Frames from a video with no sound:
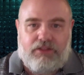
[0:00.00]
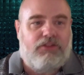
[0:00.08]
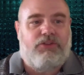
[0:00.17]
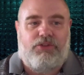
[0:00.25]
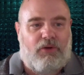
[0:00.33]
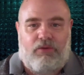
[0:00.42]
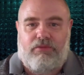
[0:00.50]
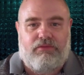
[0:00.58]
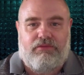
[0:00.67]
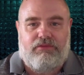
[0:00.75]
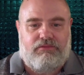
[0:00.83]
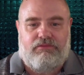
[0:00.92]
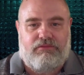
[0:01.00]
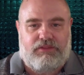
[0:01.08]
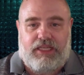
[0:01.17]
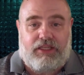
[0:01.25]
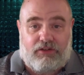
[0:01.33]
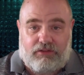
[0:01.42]
So
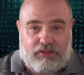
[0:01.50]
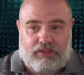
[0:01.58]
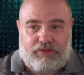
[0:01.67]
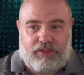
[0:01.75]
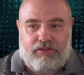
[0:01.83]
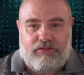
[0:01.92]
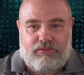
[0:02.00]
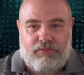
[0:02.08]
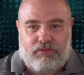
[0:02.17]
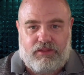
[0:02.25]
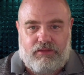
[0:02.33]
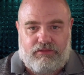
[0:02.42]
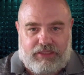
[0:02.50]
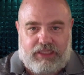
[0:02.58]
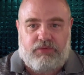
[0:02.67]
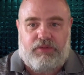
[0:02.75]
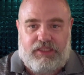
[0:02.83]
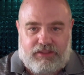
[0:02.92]
take it or leave it.
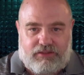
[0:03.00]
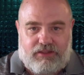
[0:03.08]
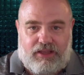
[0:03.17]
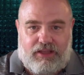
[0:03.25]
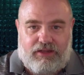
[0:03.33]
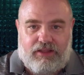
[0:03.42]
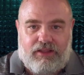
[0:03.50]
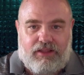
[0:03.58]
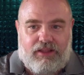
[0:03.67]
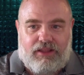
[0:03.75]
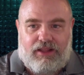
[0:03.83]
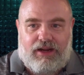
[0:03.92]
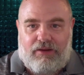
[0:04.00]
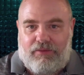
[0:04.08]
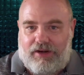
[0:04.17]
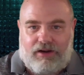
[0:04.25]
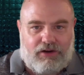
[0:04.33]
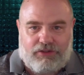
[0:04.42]
That's what he said. And I
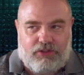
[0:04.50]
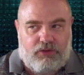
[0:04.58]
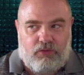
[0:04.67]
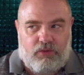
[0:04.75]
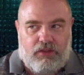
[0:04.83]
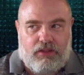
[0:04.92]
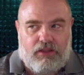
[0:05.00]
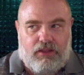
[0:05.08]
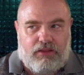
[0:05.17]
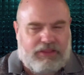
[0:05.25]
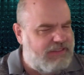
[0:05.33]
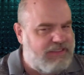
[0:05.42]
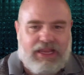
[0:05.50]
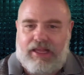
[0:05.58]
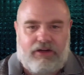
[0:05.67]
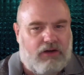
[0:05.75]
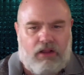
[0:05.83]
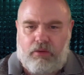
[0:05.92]
want to argue that's
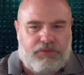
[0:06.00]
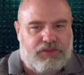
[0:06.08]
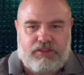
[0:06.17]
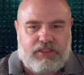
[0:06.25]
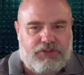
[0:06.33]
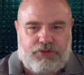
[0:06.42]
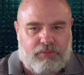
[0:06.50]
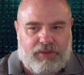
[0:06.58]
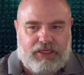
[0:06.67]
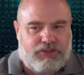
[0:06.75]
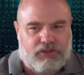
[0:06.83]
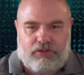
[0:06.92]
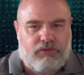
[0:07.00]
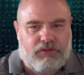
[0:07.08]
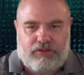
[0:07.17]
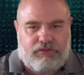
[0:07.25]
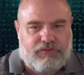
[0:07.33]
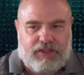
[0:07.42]
not at all what the central banks,
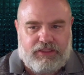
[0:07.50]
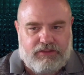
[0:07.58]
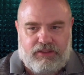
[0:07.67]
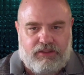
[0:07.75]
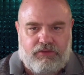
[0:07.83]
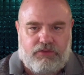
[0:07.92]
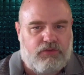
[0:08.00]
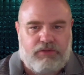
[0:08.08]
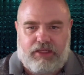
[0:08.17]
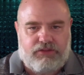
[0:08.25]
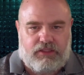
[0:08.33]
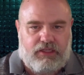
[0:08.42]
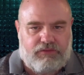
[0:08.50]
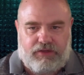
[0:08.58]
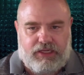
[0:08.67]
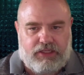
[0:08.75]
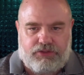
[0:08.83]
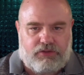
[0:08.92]
including the Fed, did in the 2008
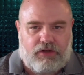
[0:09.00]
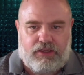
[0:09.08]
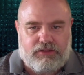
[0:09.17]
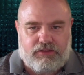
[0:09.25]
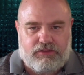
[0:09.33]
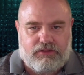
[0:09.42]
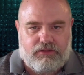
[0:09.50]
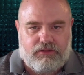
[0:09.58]
financial crisis.